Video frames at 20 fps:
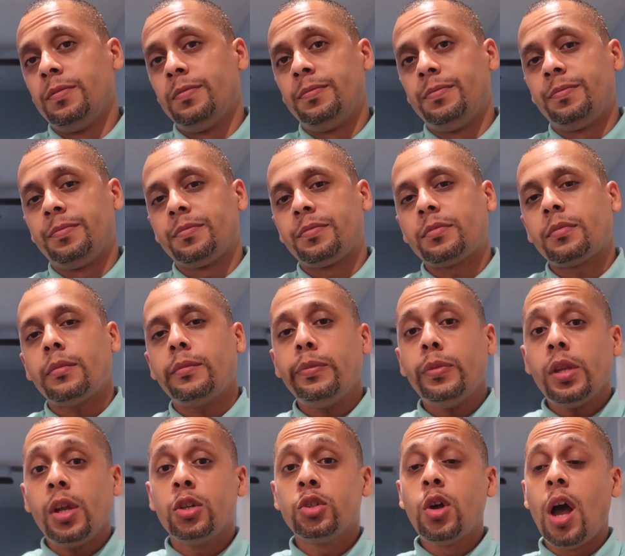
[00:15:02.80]
yeah.
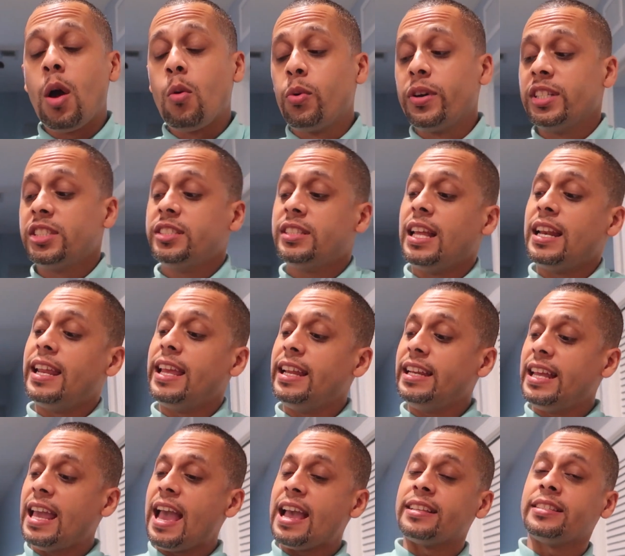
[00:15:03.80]
So I wish the
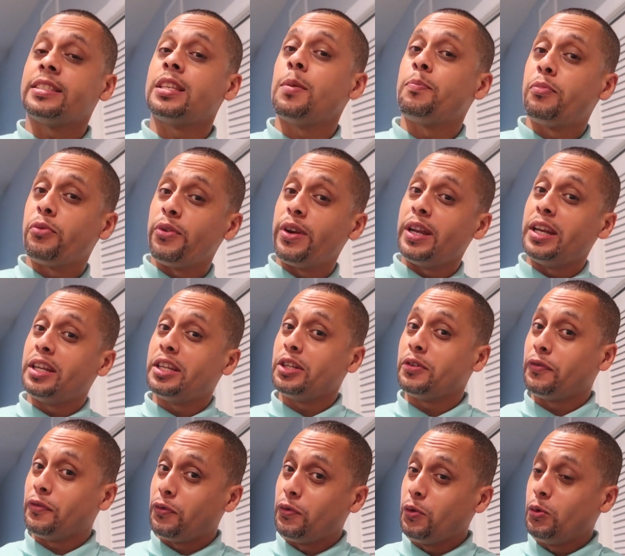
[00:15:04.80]
lady had separated
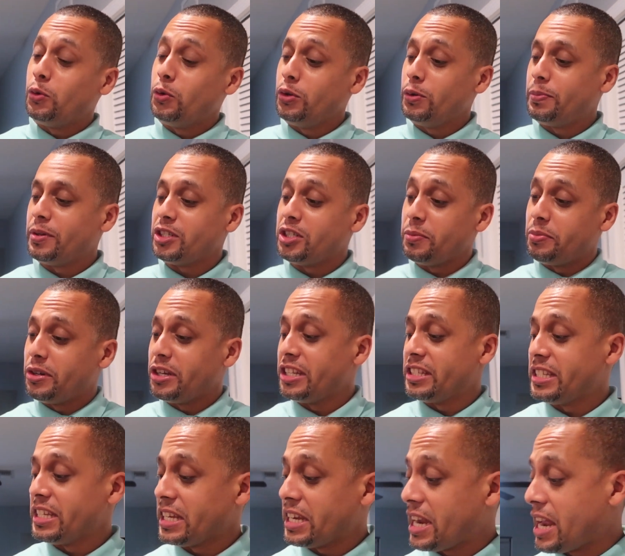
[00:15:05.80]
the food, oh, she put God. it